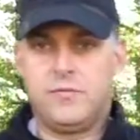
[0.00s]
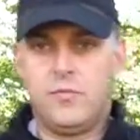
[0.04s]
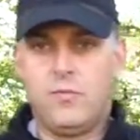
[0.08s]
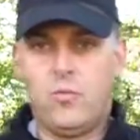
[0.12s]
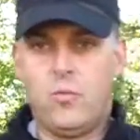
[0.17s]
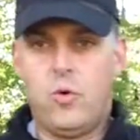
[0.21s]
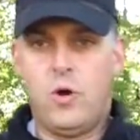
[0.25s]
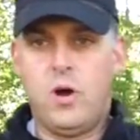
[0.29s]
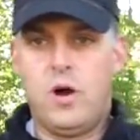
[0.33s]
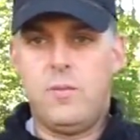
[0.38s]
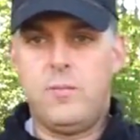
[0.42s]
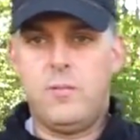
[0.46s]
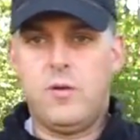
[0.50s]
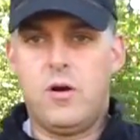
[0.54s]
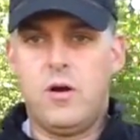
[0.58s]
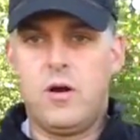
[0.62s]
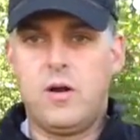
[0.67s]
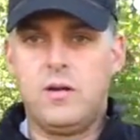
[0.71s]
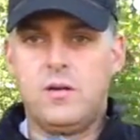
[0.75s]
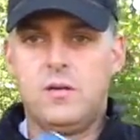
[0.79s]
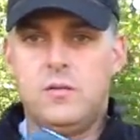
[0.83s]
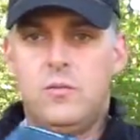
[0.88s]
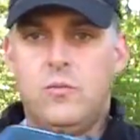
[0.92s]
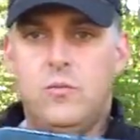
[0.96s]
from
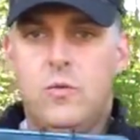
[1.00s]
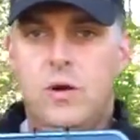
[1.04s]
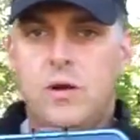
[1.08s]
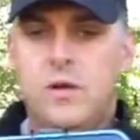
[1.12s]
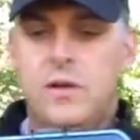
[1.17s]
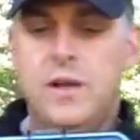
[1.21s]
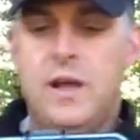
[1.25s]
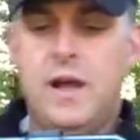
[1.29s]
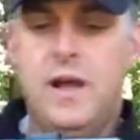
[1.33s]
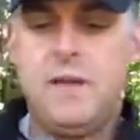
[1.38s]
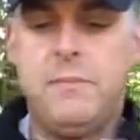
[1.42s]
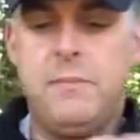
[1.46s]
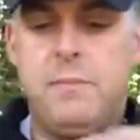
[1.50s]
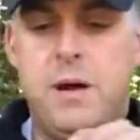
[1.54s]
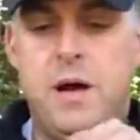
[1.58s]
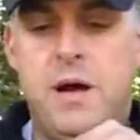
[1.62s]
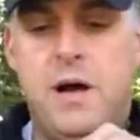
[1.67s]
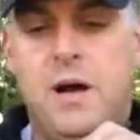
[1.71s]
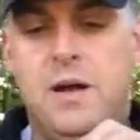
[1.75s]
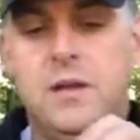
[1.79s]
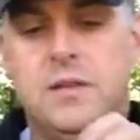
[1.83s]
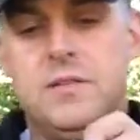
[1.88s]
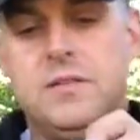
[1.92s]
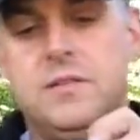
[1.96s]
Walmart, watertight
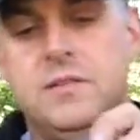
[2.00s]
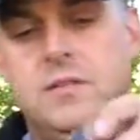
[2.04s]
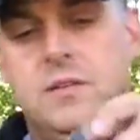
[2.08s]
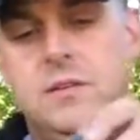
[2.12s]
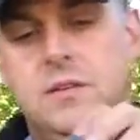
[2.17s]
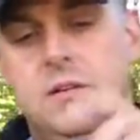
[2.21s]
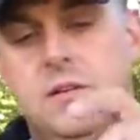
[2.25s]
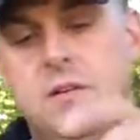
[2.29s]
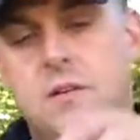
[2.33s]
box.